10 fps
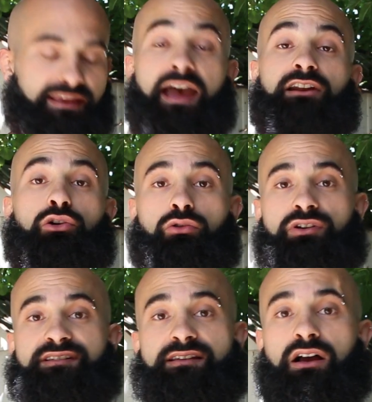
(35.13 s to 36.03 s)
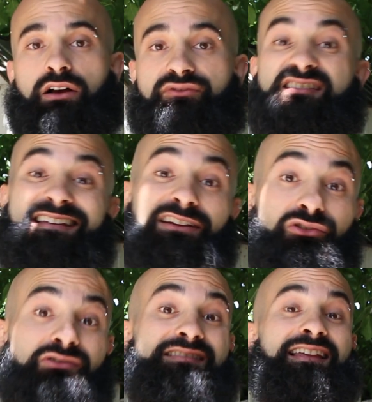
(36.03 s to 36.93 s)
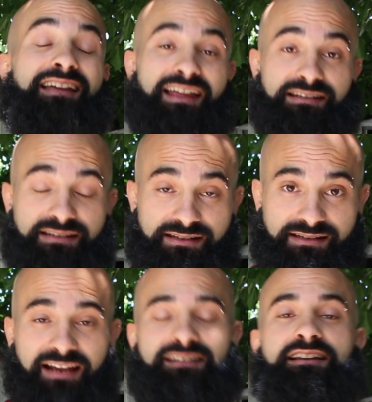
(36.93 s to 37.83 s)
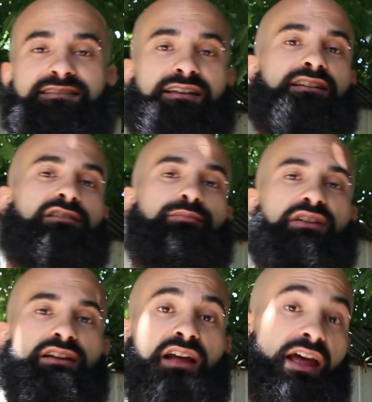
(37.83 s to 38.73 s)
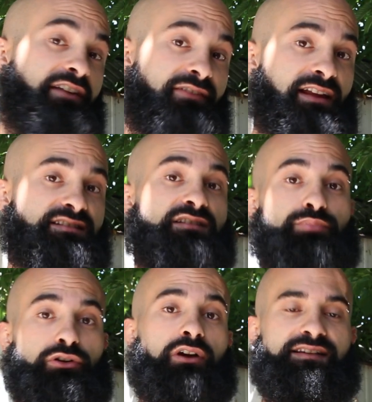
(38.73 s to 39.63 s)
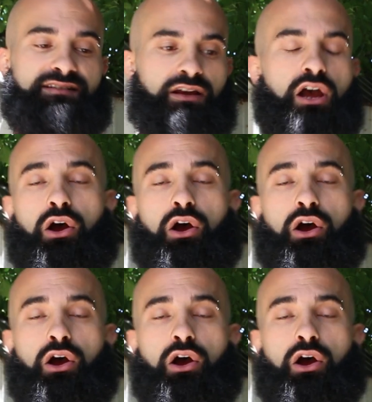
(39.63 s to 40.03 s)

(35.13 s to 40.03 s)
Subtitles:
categories of skills and techniques that need to be advanced and progressed.